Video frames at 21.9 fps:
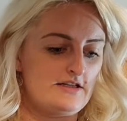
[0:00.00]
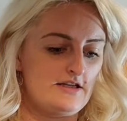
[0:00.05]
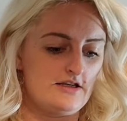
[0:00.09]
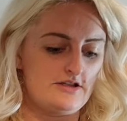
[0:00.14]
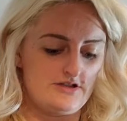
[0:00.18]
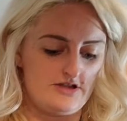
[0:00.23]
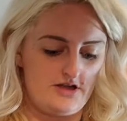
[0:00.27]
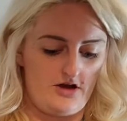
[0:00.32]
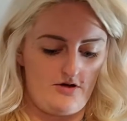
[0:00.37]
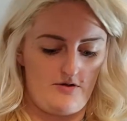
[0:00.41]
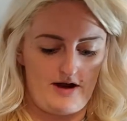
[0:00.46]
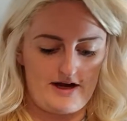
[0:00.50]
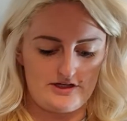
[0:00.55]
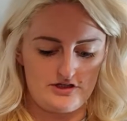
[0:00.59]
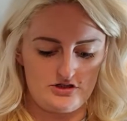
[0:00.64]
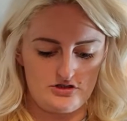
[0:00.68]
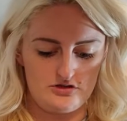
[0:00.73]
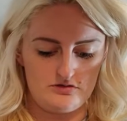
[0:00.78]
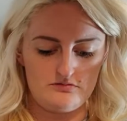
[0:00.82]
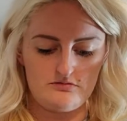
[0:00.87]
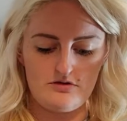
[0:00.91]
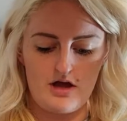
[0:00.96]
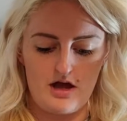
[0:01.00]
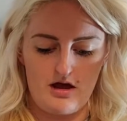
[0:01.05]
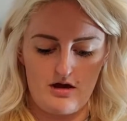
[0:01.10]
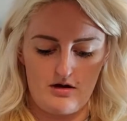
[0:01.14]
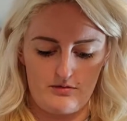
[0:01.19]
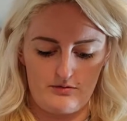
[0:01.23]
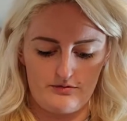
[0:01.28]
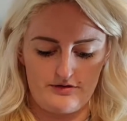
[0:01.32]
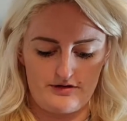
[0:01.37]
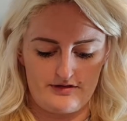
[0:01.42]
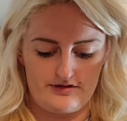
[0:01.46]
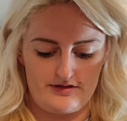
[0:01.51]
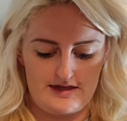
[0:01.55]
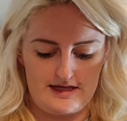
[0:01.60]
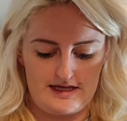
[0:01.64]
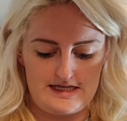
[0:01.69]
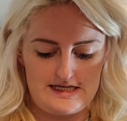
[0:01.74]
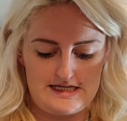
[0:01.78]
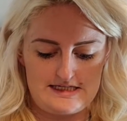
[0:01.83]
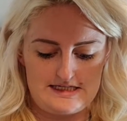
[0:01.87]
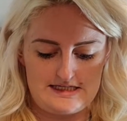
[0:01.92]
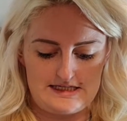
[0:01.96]
So I do know that
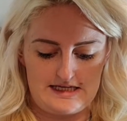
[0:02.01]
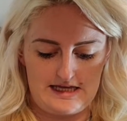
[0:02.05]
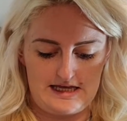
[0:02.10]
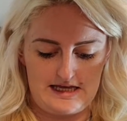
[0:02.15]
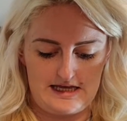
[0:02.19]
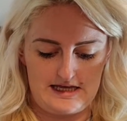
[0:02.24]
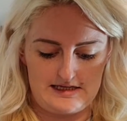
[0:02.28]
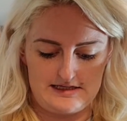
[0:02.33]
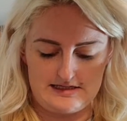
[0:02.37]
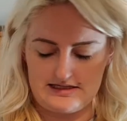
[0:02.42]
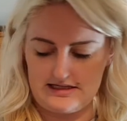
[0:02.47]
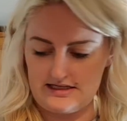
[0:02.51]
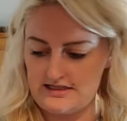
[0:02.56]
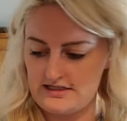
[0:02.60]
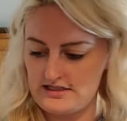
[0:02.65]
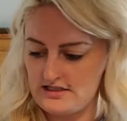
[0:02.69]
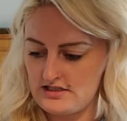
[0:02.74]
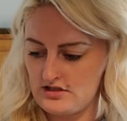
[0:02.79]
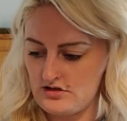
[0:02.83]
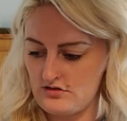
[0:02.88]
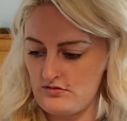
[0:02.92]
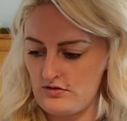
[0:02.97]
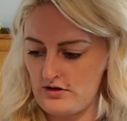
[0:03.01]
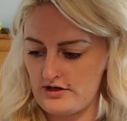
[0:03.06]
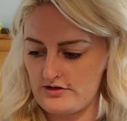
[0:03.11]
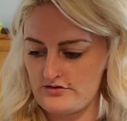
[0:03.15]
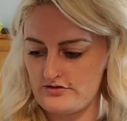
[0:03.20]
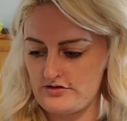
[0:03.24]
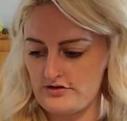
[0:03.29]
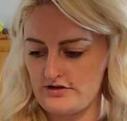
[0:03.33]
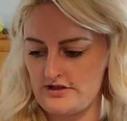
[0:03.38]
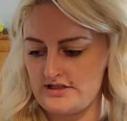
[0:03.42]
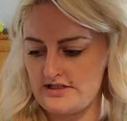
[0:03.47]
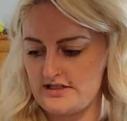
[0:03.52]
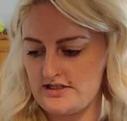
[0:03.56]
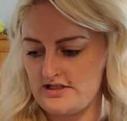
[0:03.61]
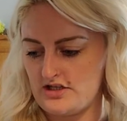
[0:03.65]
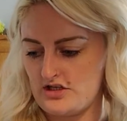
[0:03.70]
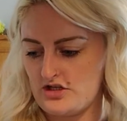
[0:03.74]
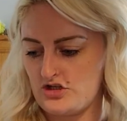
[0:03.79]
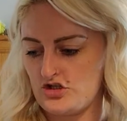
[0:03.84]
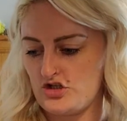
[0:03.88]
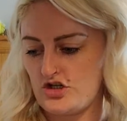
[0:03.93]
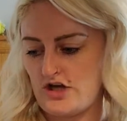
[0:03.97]
this is 200, this is the
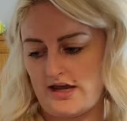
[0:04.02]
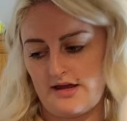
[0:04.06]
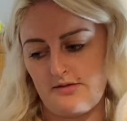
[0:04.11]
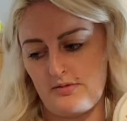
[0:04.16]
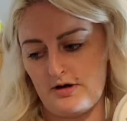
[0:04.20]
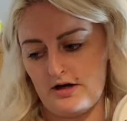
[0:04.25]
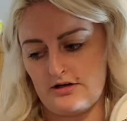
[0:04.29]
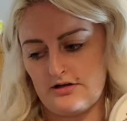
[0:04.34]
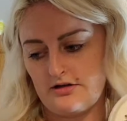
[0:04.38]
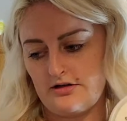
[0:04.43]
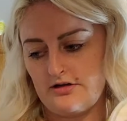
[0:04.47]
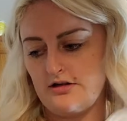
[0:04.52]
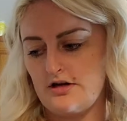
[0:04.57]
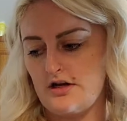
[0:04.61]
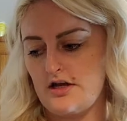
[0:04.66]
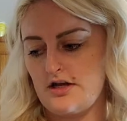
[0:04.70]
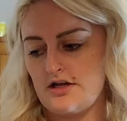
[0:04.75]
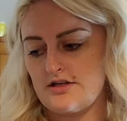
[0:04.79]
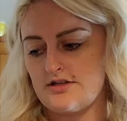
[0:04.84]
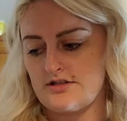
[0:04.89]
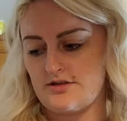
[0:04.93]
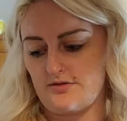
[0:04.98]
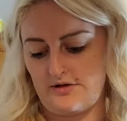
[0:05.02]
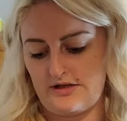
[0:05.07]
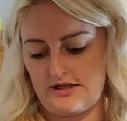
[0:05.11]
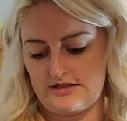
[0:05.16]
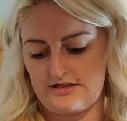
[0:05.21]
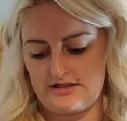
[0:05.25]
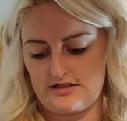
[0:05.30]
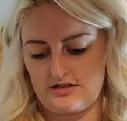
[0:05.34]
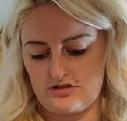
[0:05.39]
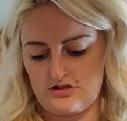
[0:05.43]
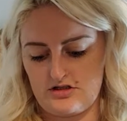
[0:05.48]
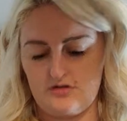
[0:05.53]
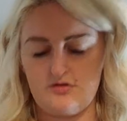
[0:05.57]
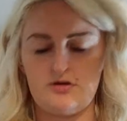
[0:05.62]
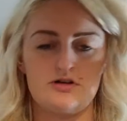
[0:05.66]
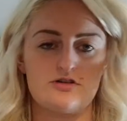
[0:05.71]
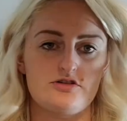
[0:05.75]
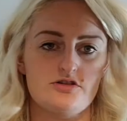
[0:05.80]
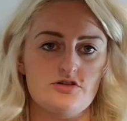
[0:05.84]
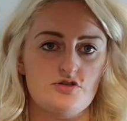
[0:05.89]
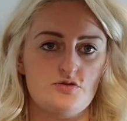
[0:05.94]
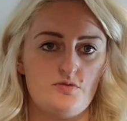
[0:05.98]
shea butter, so it's
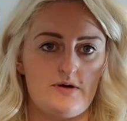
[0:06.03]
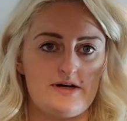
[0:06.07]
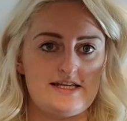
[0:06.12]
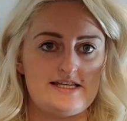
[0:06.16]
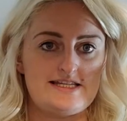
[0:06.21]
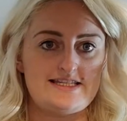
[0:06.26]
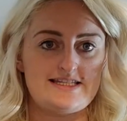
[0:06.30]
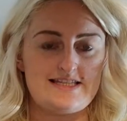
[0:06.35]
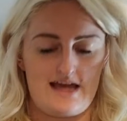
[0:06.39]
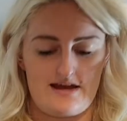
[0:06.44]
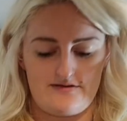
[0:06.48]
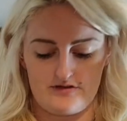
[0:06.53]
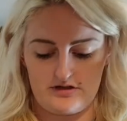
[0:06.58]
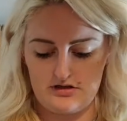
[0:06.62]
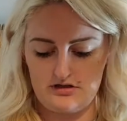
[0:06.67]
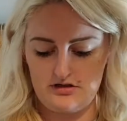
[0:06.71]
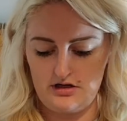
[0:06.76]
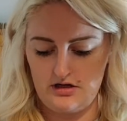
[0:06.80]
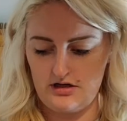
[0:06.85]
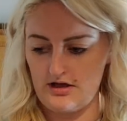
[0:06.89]
227.